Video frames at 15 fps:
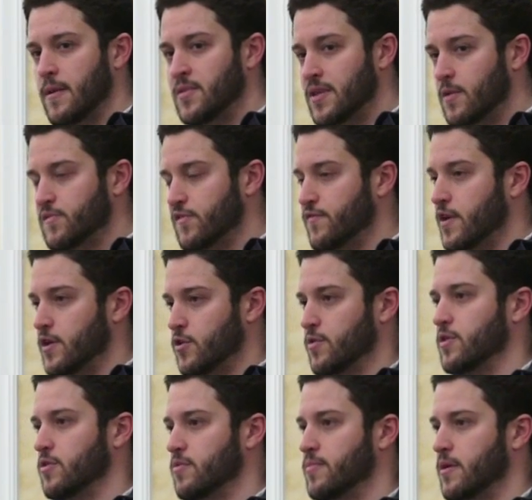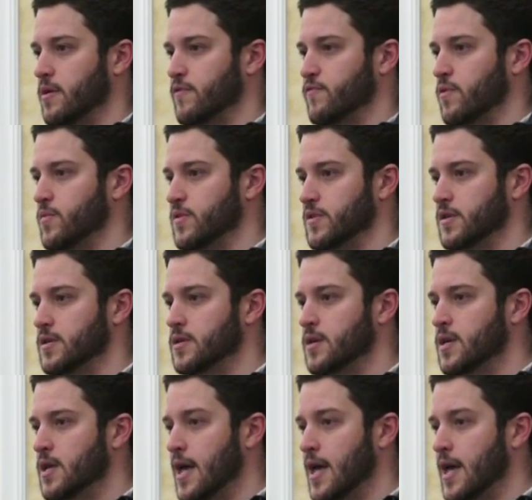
I mean, that was a very critical part of what we did.